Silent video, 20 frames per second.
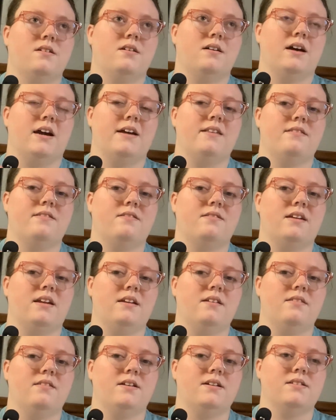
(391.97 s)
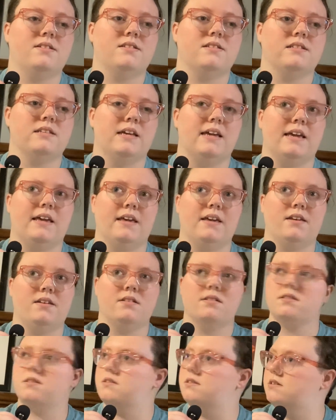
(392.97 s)
I think that's
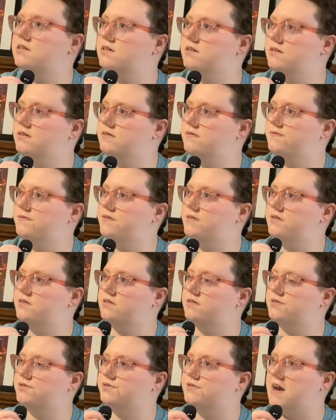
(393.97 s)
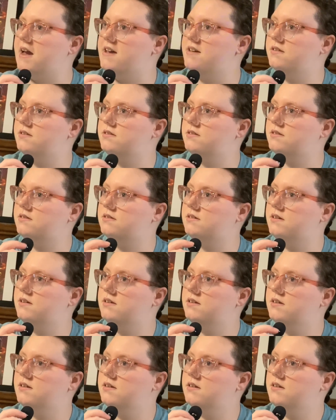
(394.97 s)
it for the dress.
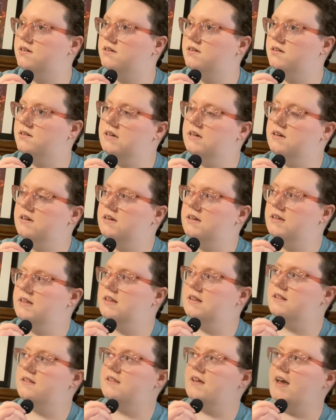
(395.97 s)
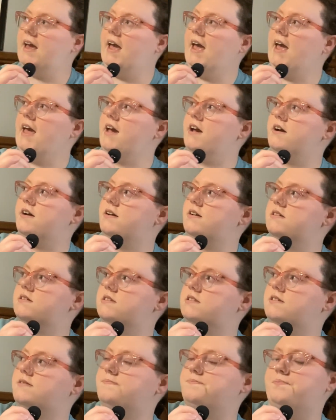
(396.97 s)
The hair
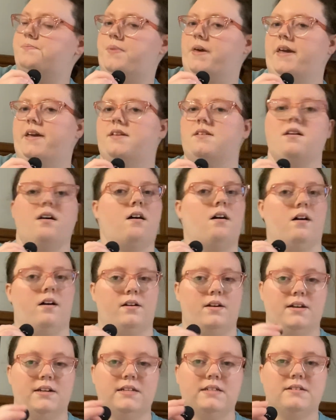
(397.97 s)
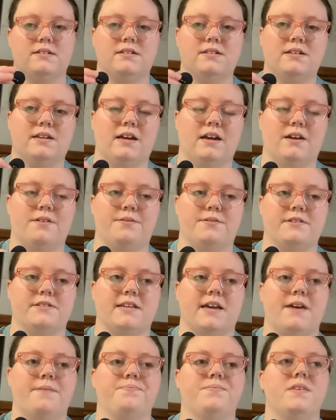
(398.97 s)
is a bit odd, I will
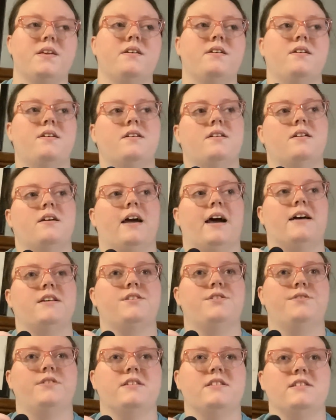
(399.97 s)
say. As you can